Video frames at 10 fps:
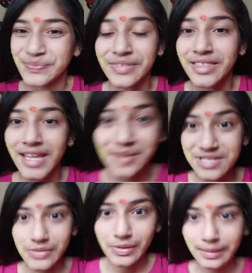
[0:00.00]
I'm so
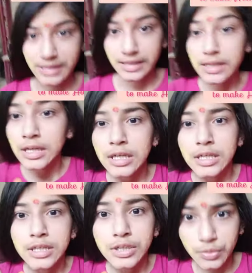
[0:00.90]
happy.
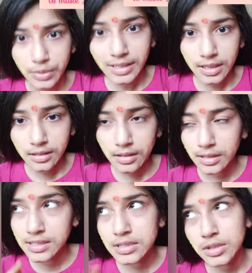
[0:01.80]
Today
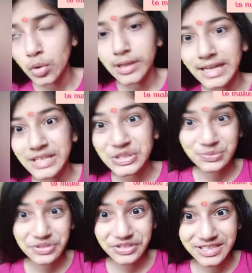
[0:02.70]
is Holi and tomorrow
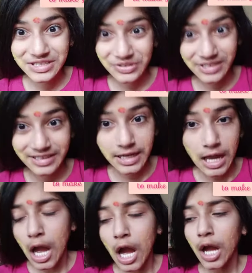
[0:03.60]
is Dhulandi.
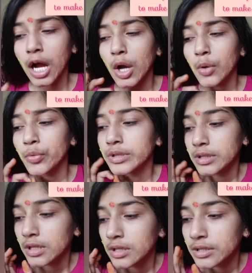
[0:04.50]
I will
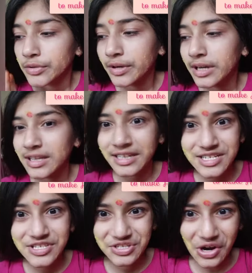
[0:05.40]
really
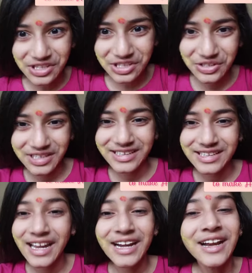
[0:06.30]
enjoy the Dhulandi
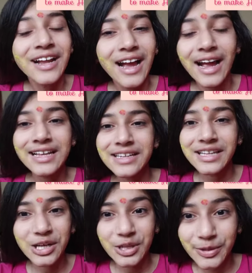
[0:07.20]
and I think
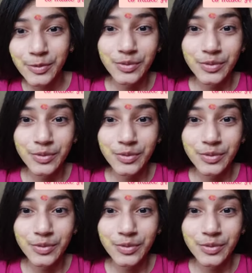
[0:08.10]
that you will